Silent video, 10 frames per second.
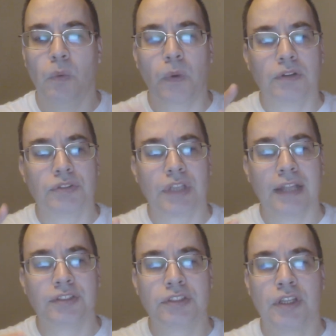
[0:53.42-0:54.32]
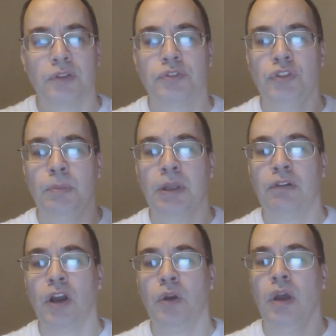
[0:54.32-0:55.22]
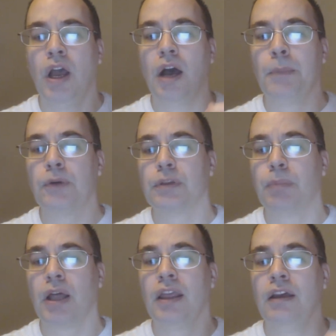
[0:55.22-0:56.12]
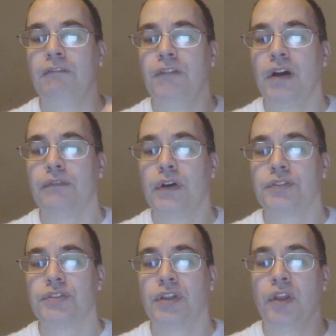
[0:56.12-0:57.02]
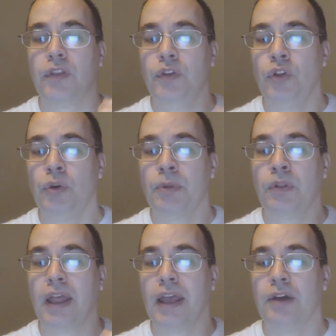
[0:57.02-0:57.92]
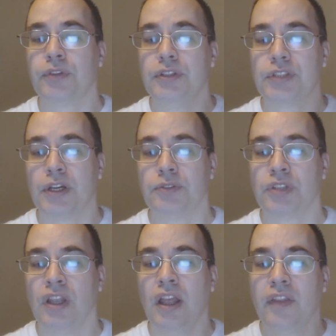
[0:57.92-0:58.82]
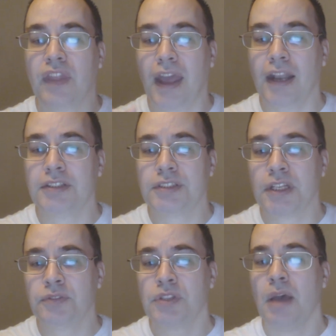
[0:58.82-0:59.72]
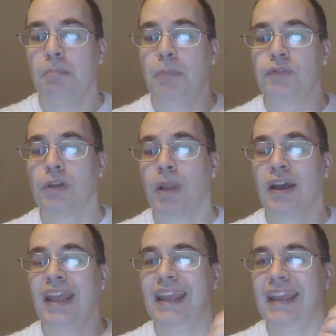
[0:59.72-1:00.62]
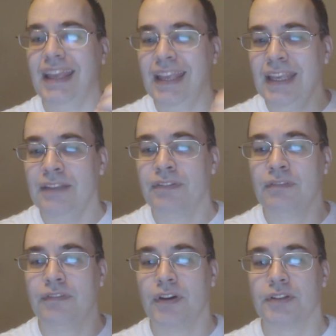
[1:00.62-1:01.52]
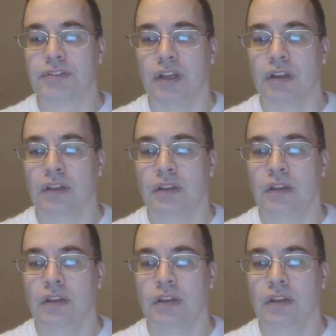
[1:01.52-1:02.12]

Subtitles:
Well, whilst cancer cells normally grow and multiply far faster than normal healthy cells, the HeLa cells multiply even faster.